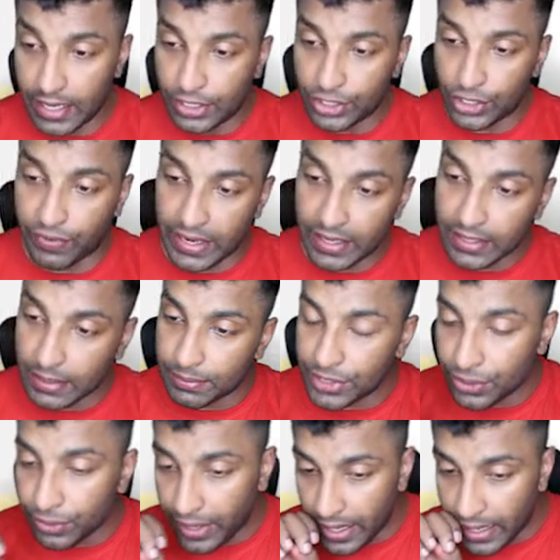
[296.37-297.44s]
So when it comes
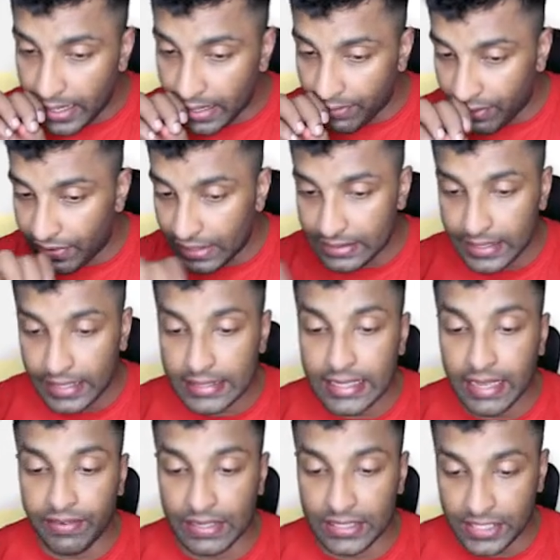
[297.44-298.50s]
to India, we will see
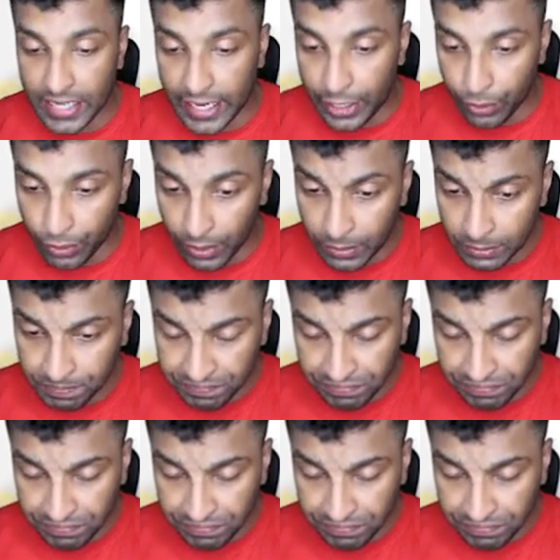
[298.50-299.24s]
7th schedule.